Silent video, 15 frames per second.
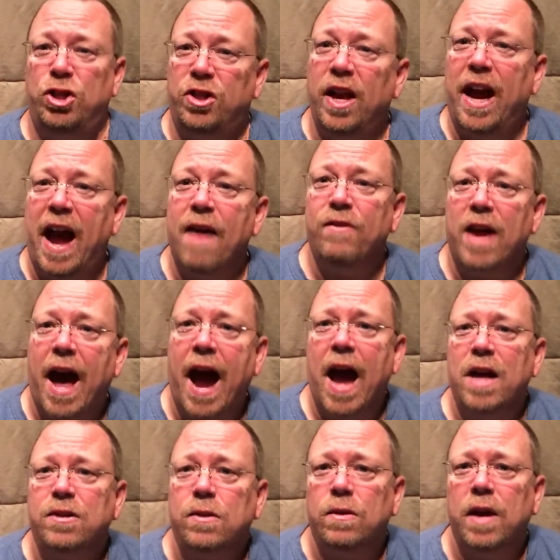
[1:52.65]
that they have to
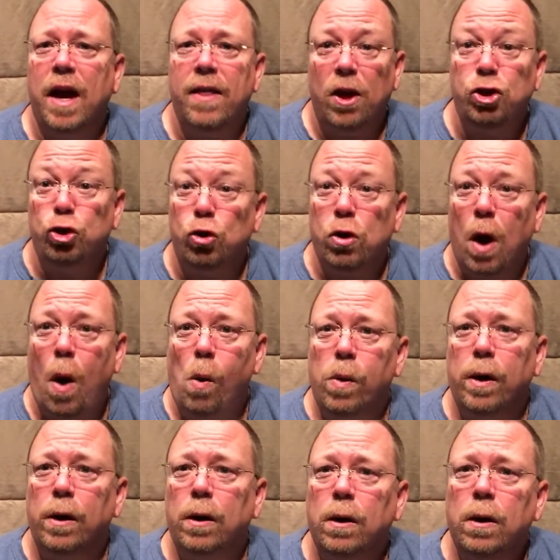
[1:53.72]
ask, okay? That's your goal
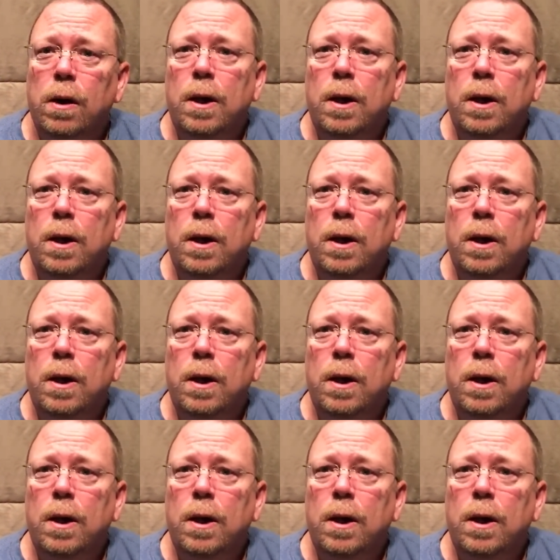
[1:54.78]
here.